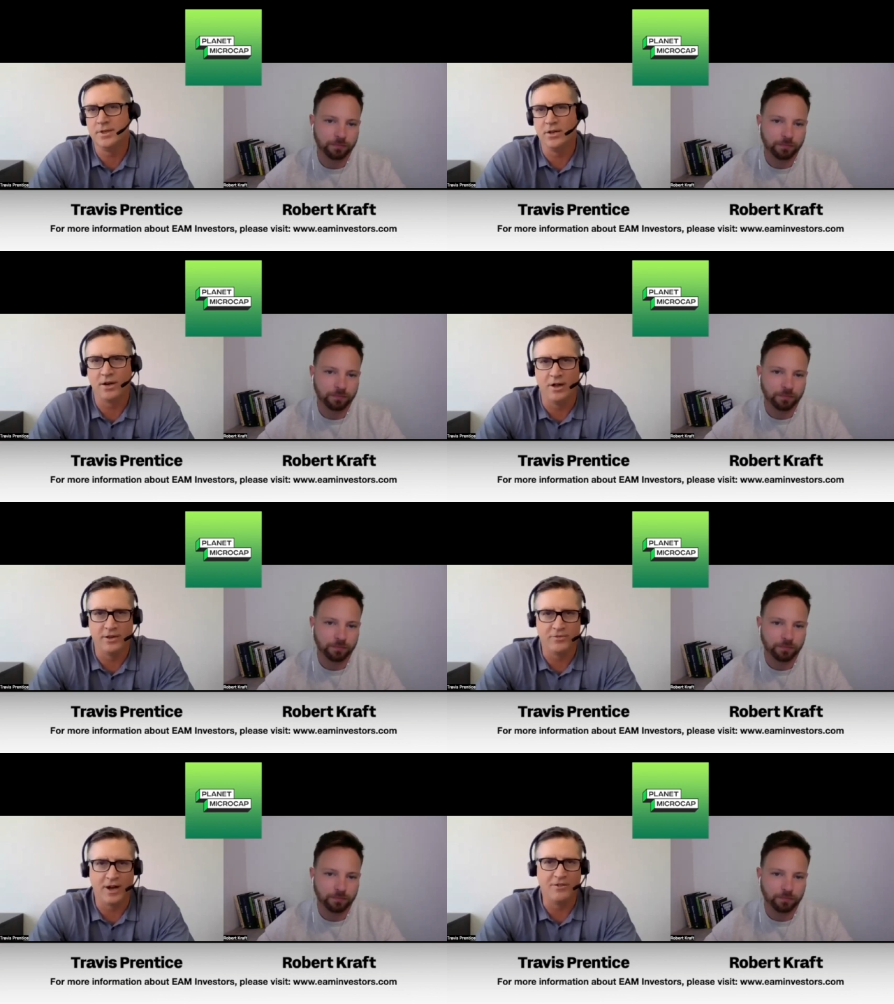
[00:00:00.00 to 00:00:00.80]
Speaker 1: you know,
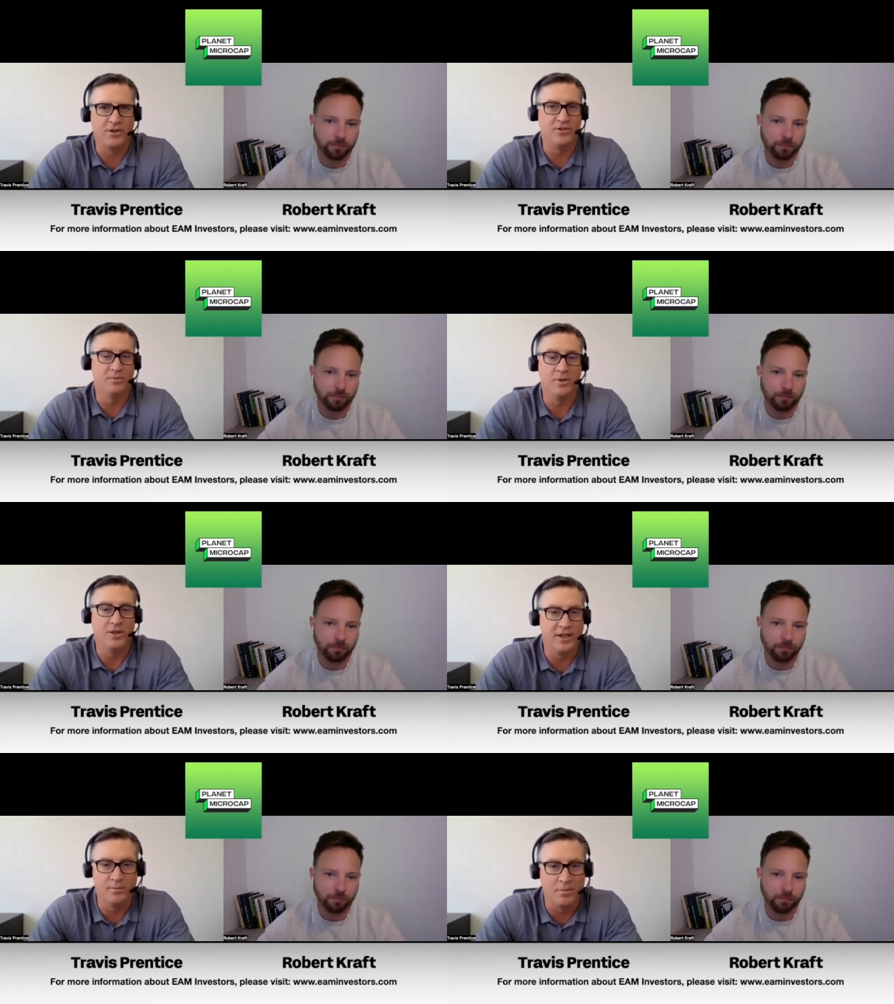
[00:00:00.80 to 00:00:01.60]
call it five hundred
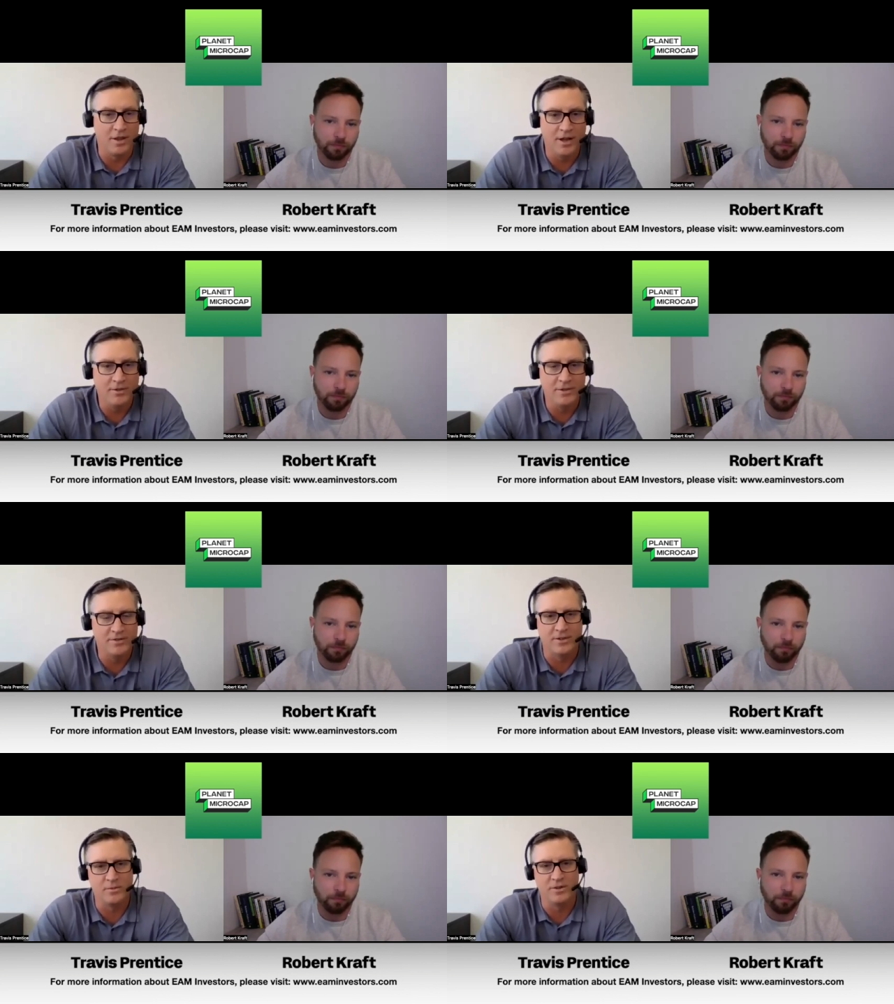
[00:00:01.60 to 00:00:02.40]
million and below
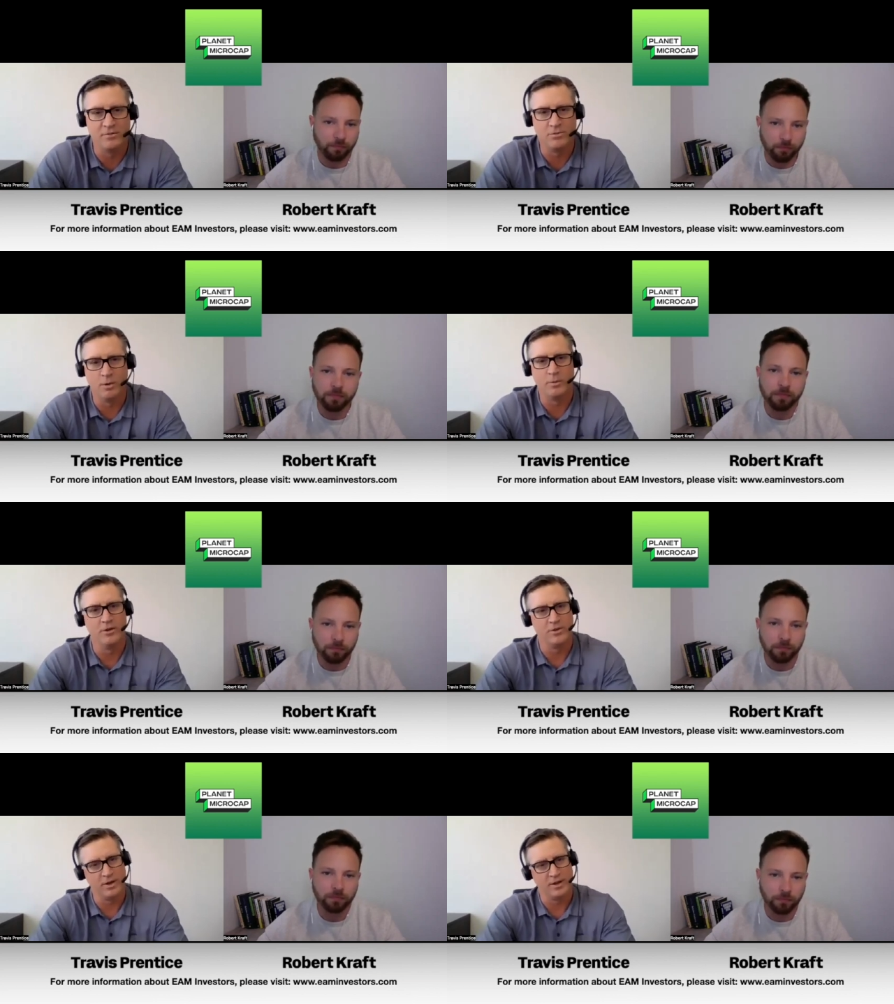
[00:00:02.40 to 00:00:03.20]
in terms of what
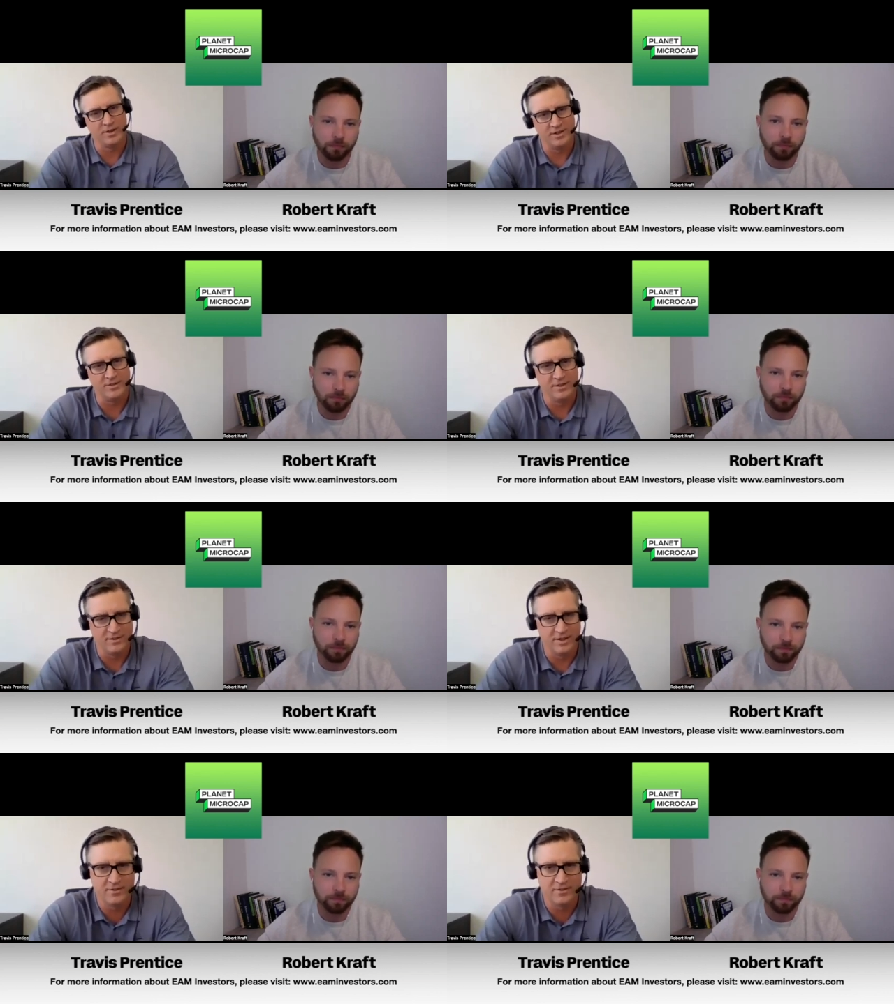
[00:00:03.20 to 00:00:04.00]
we were doing on the in,
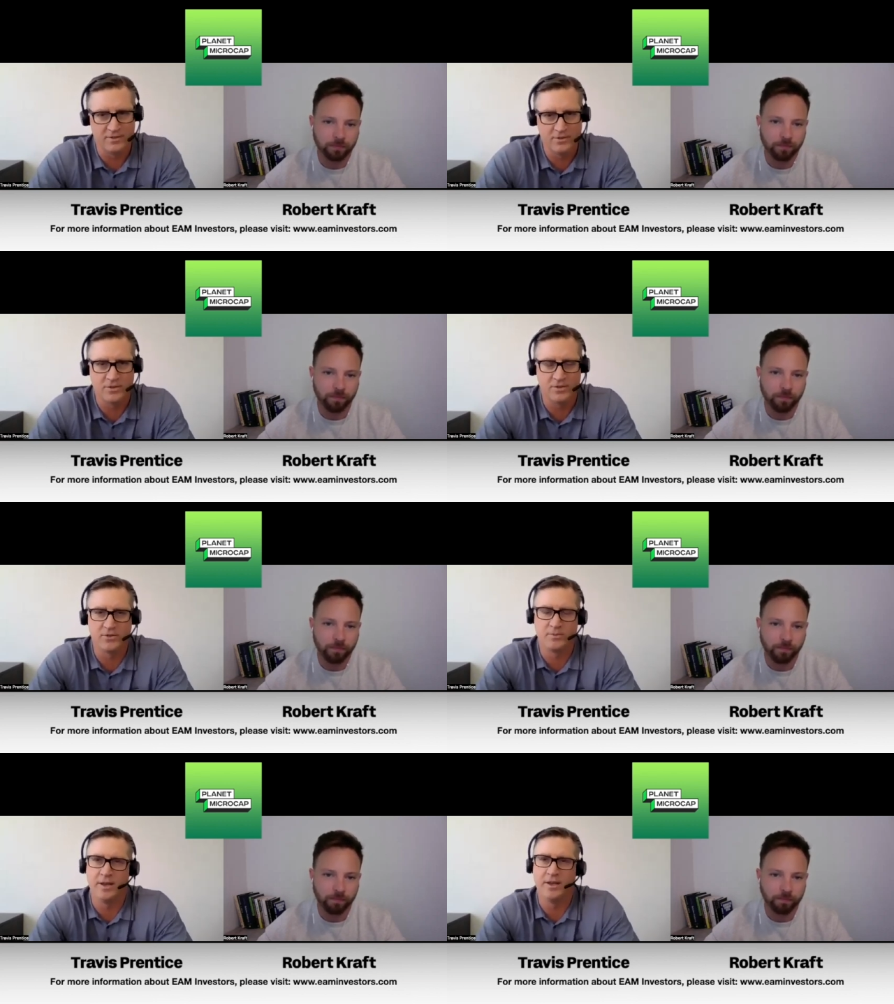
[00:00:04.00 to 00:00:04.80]
in the
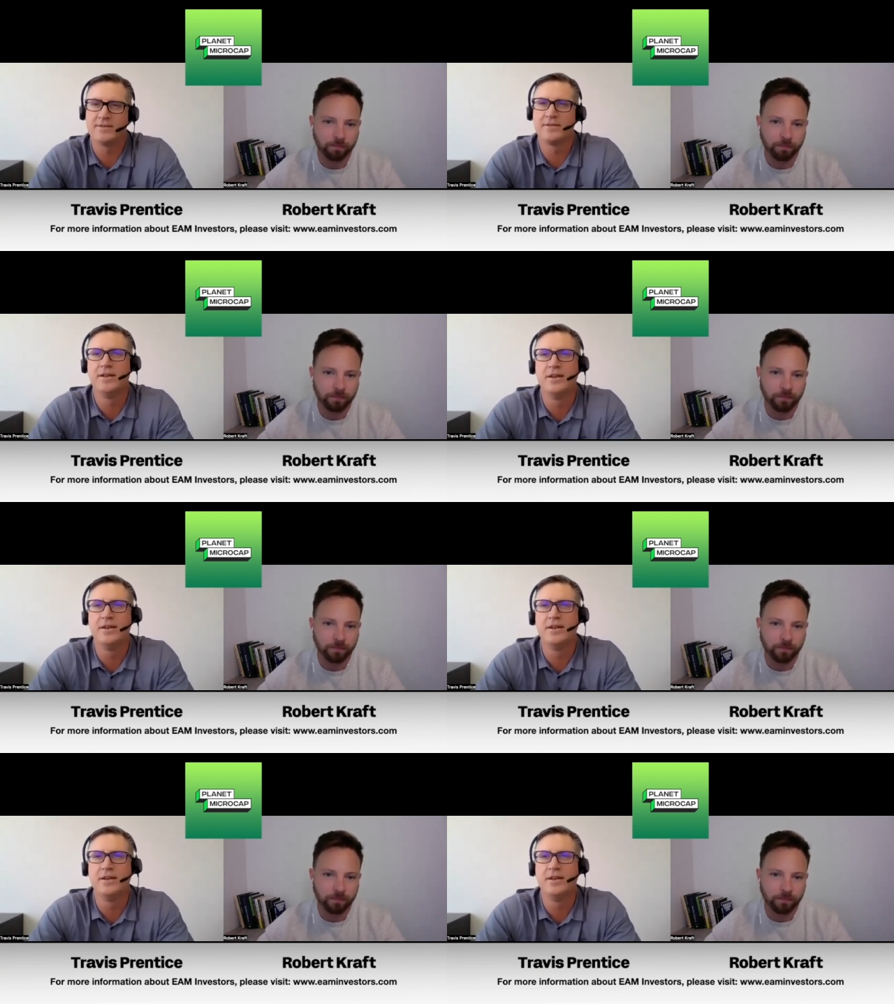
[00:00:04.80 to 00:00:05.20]
institutional space.